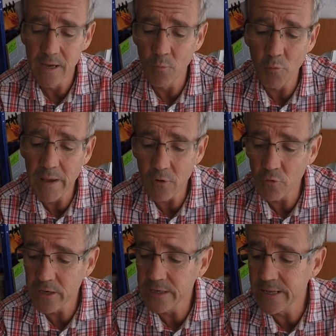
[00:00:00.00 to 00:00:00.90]
It will meet
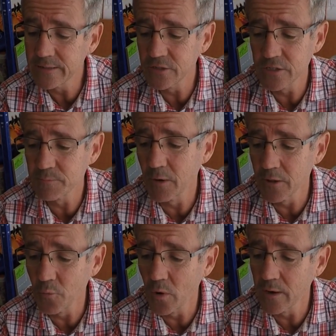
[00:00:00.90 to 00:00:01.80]
all your needs, so just buy
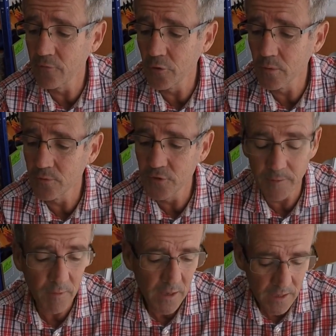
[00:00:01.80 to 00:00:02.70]
the one if you want it.